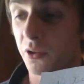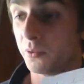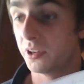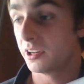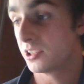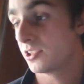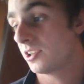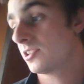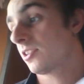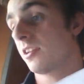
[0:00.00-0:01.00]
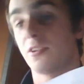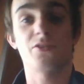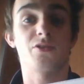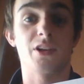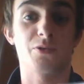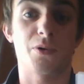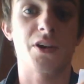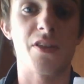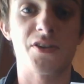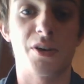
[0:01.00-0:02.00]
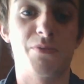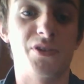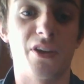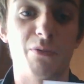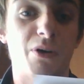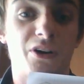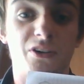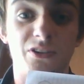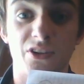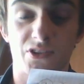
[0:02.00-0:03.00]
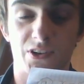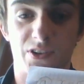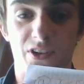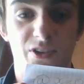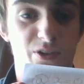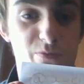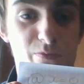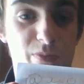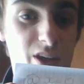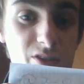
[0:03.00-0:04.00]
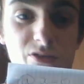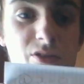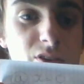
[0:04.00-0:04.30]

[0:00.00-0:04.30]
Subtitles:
wouldn't exist. So let's work on the assumption that our particle does exist because